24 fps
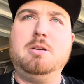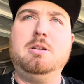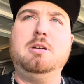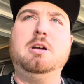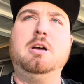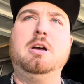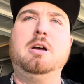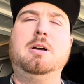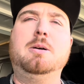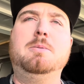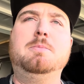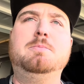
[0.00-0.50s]

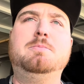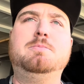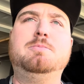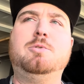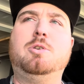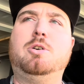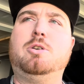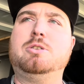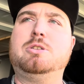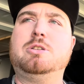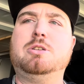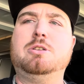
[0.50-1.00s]
Um,
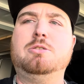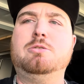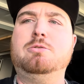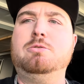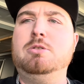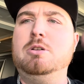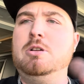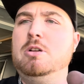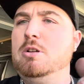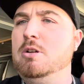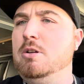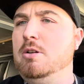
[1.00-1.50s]
also,
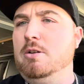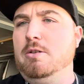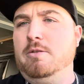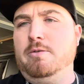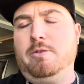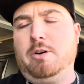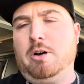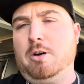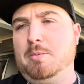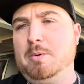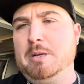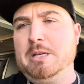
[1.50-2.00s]

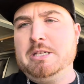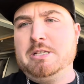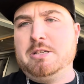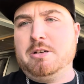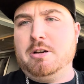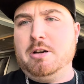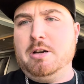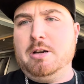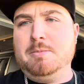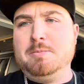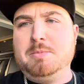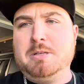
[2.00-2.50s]
follow my
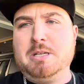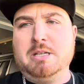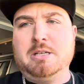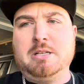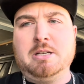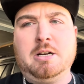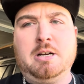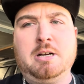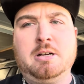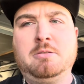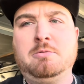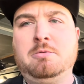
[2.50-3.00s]
Instagram,
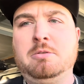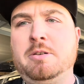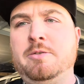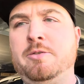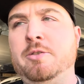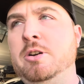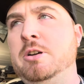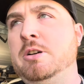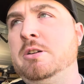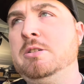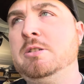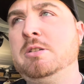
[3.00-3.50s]
TikTok,
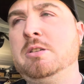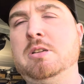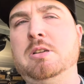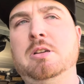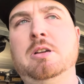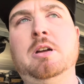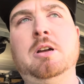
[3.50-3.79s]
whatever else.